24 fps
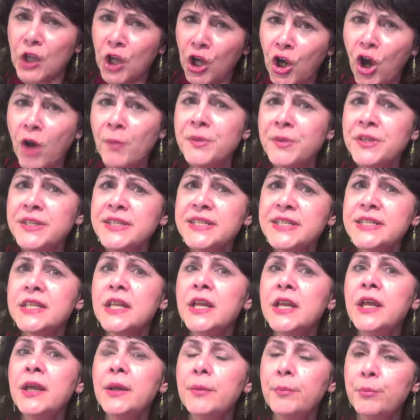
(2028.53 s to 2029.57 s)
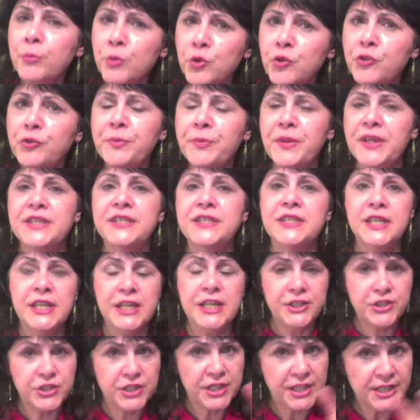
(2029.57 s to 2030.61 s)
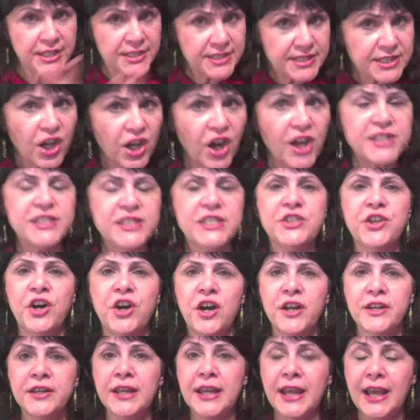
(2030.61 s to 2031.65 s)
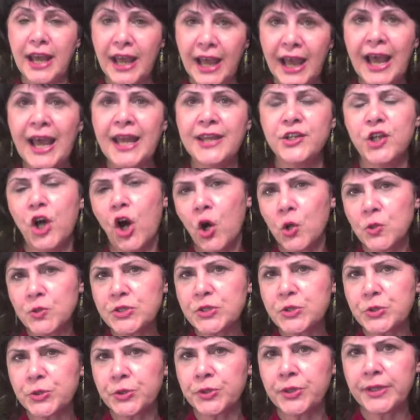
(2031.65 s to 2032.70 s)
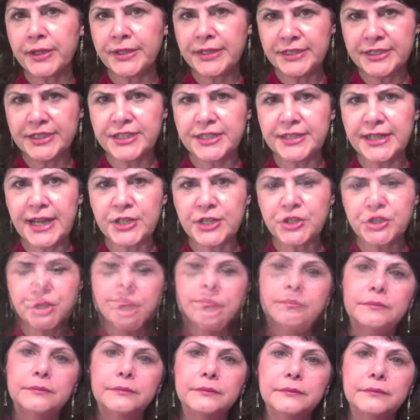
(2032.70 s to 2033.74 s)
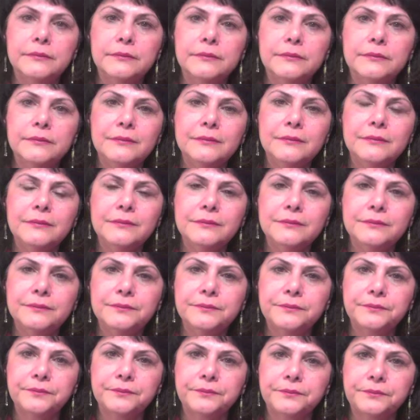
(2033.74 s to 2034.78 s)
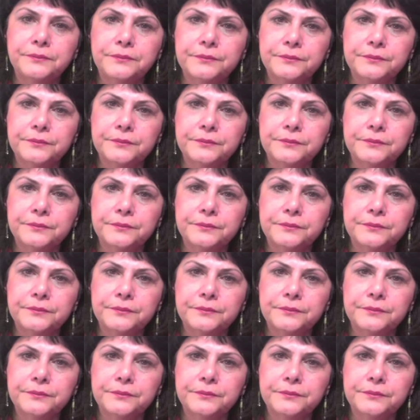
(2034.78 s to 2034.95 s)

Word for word: communist movement inside Iran and also international. Uh, going back to